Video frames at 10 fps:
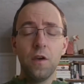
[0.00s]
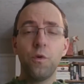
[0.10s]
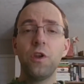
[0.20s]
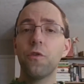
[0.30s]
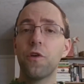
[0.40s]

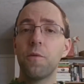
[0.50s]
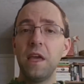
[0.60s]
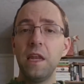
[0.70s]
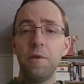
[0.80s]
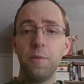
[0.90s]
We know there are
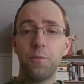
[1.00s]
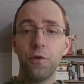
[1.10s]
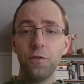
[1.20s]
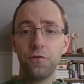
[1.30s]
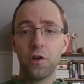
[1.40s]
many
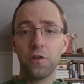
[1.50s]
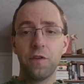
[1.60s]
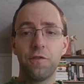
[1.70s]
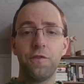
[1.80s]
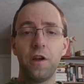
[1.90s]
people
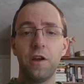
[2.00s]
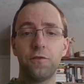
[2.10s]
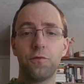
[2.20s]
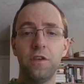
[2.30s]
struggling for various